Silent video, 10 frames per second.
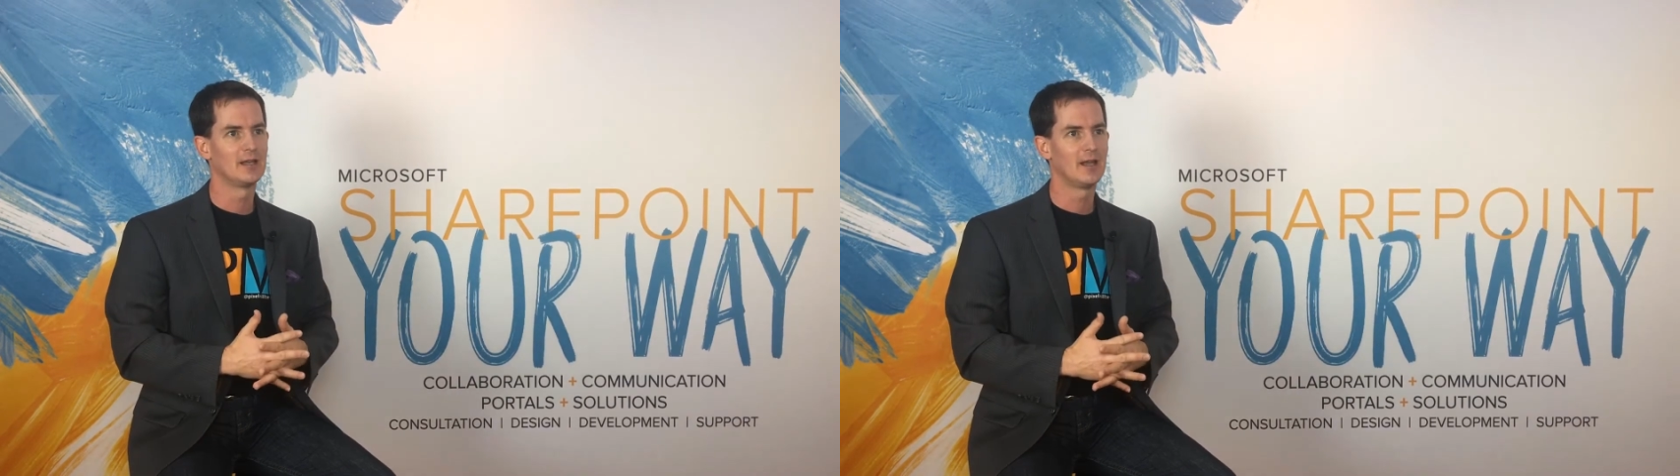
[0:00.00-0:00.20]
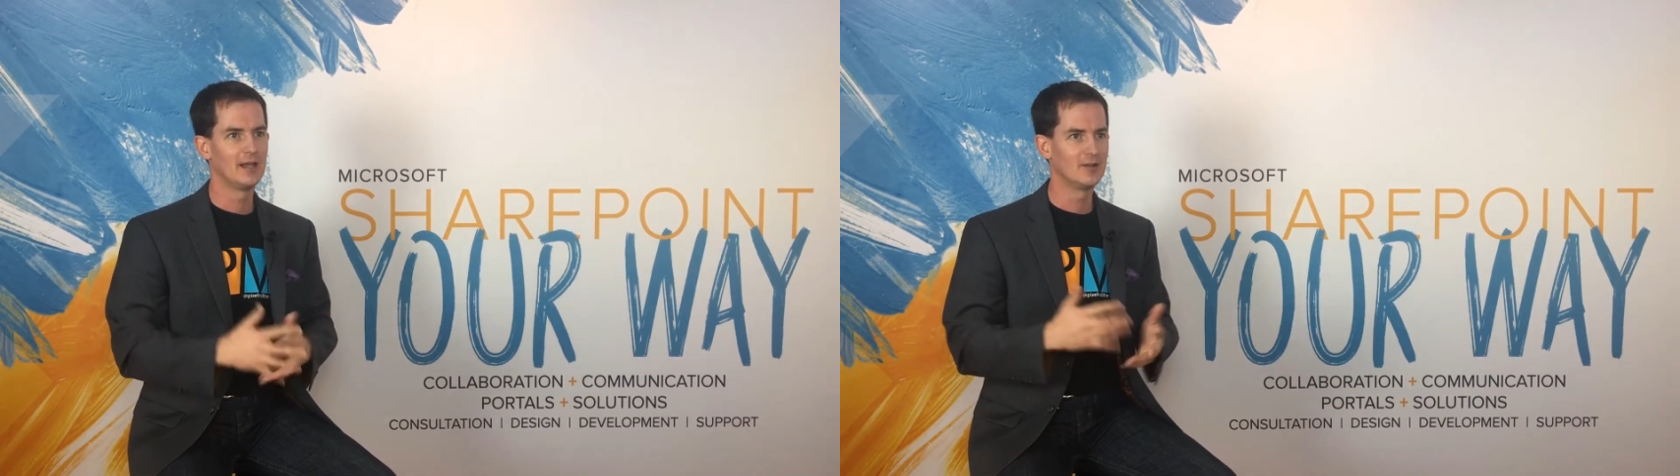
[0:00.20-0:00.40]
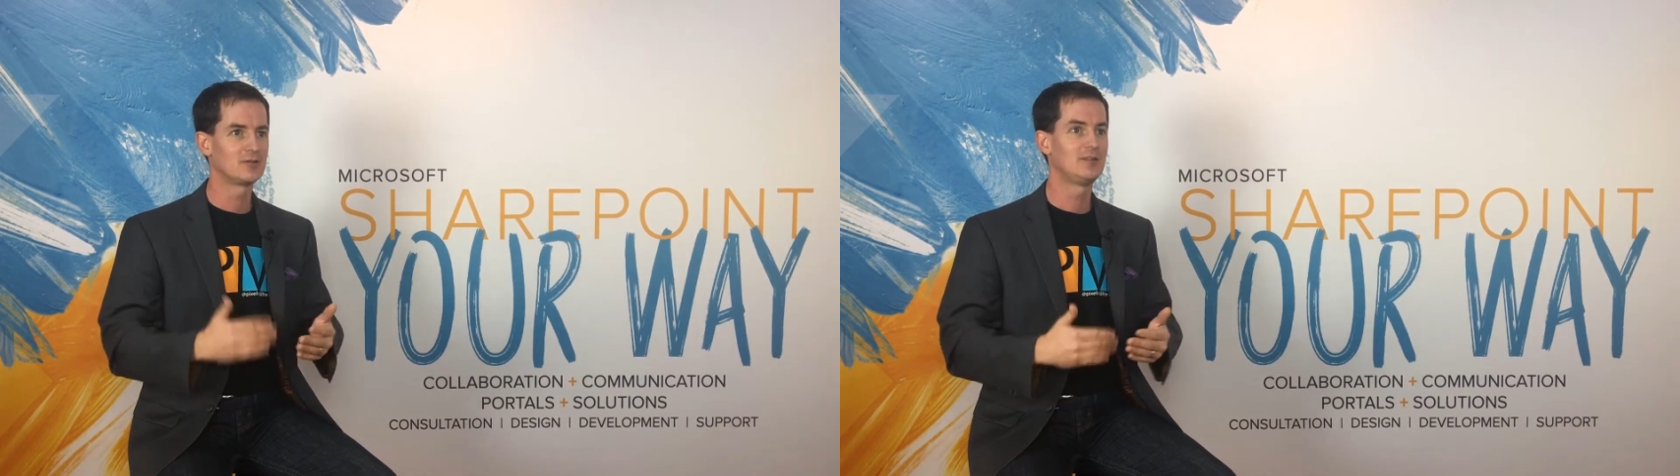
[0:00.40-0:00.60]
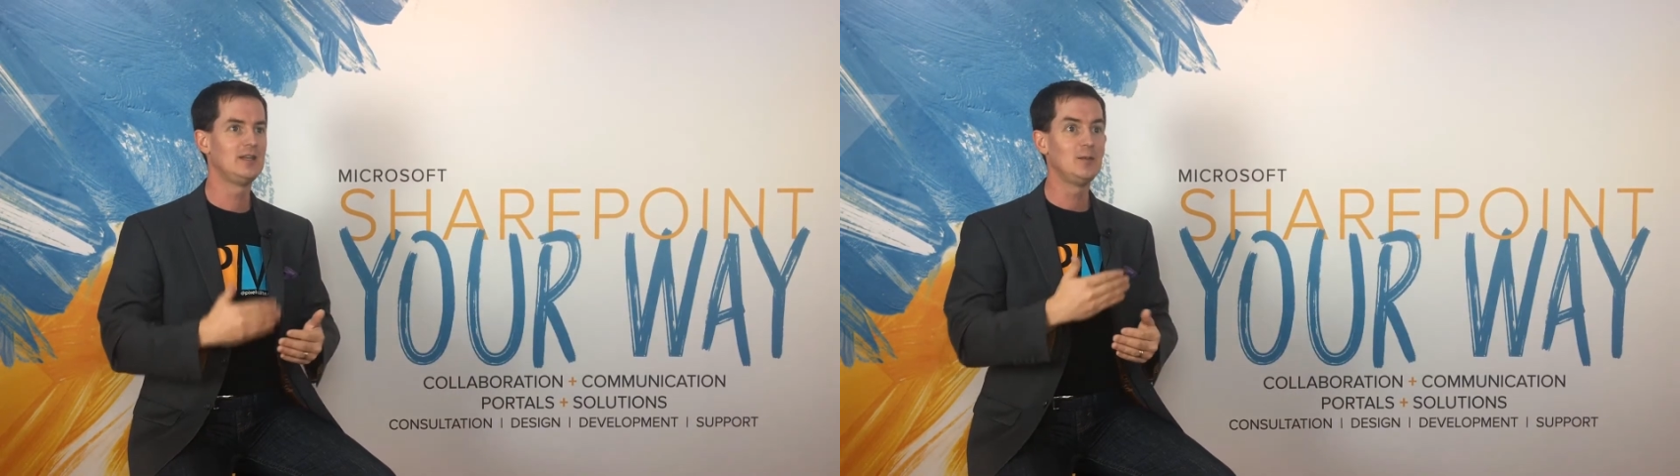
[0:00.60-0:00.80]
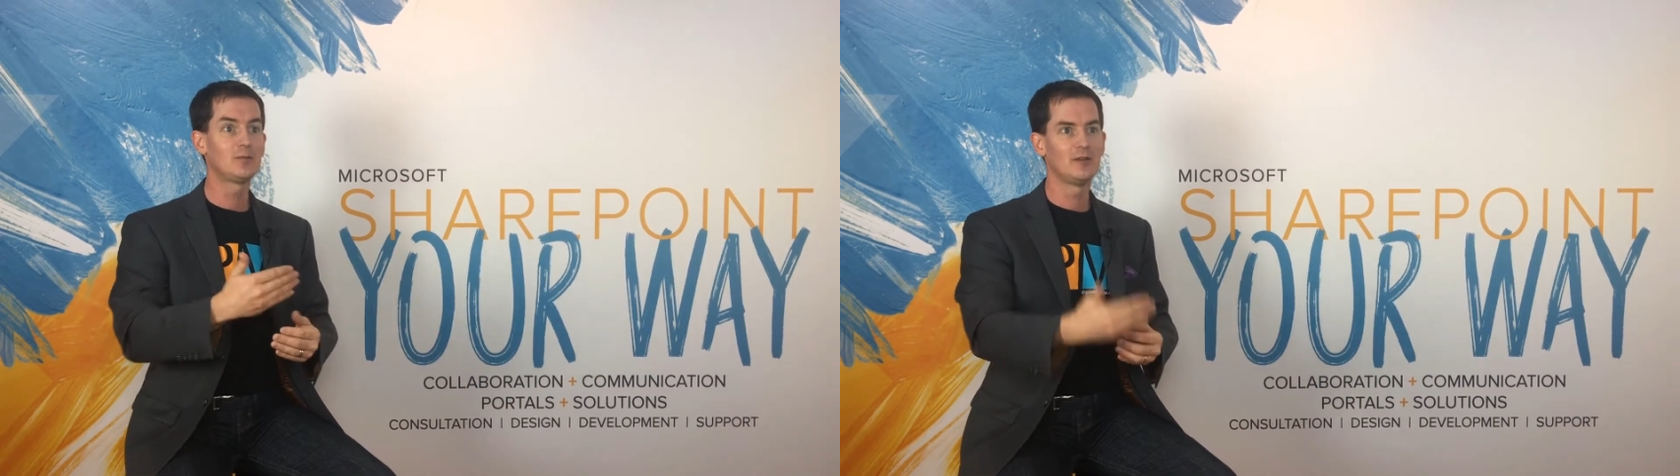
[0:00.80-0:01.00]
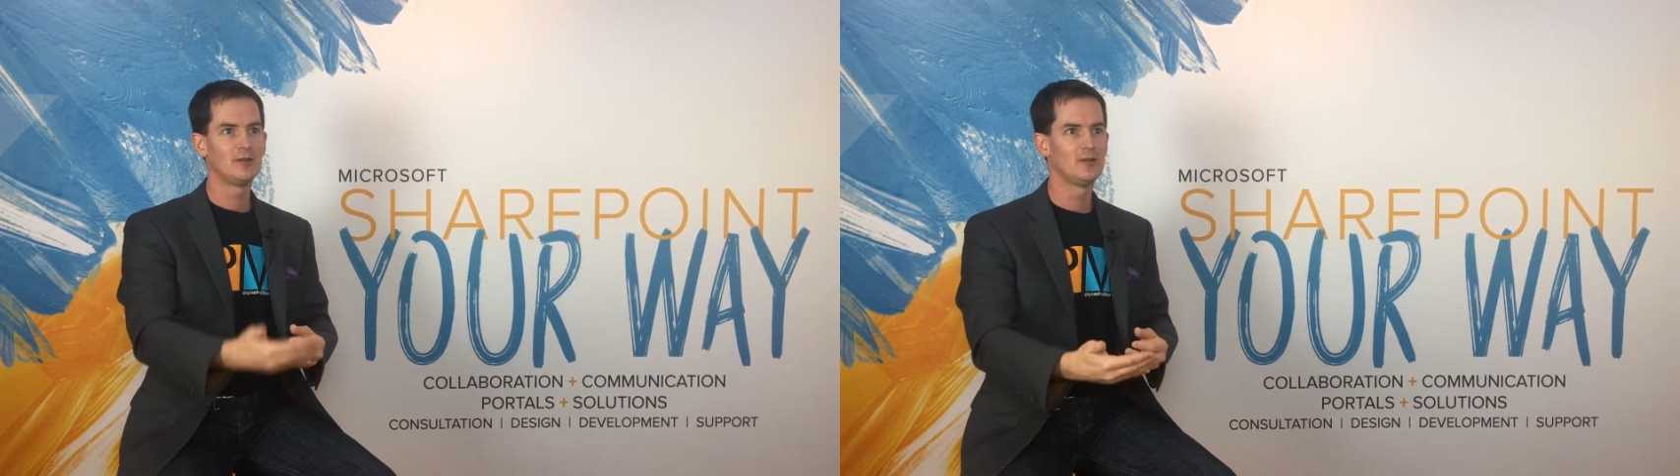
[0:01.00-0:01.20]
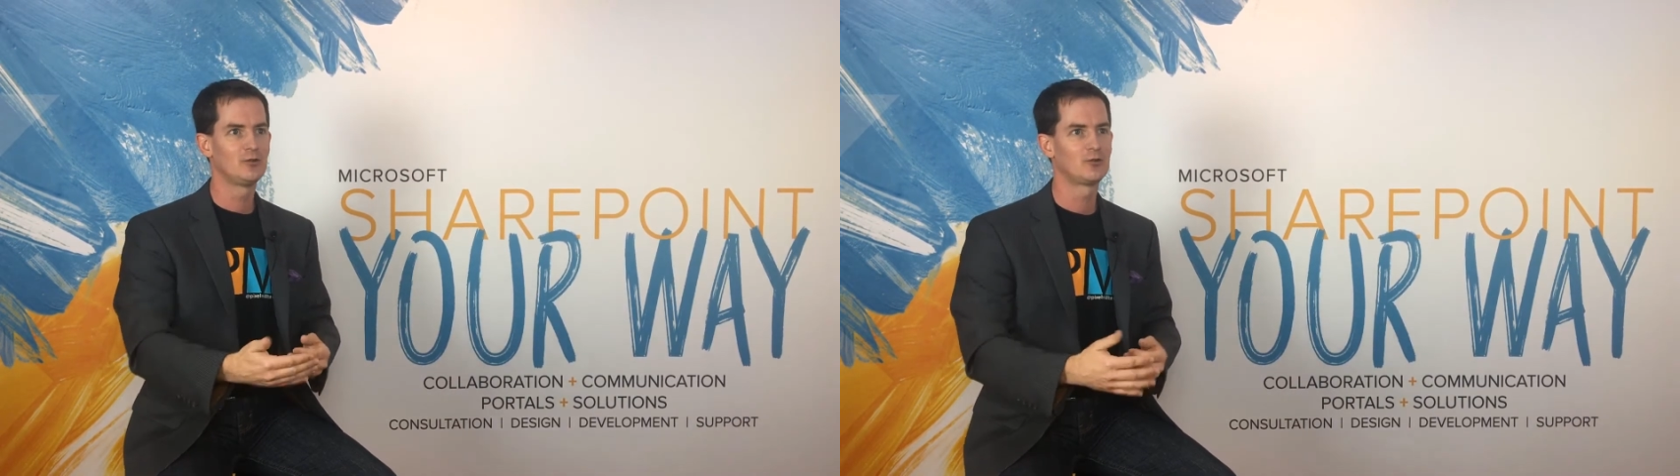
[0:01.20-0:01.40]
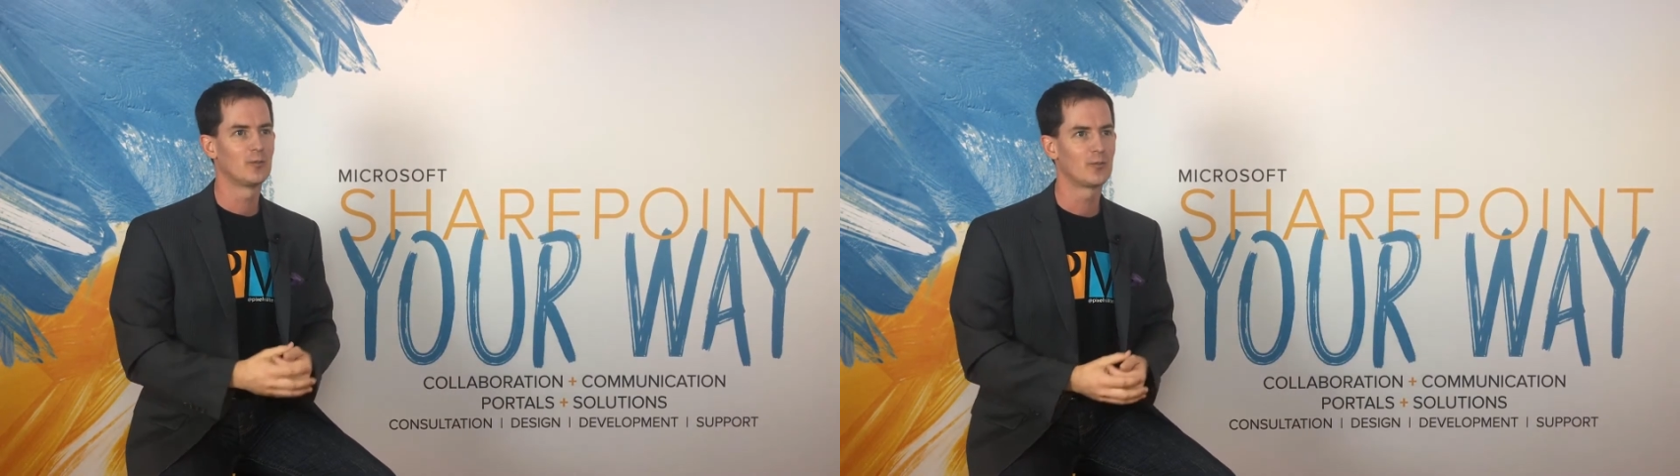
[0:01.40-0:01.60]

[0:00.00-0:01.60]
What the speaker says: And as Teams continues to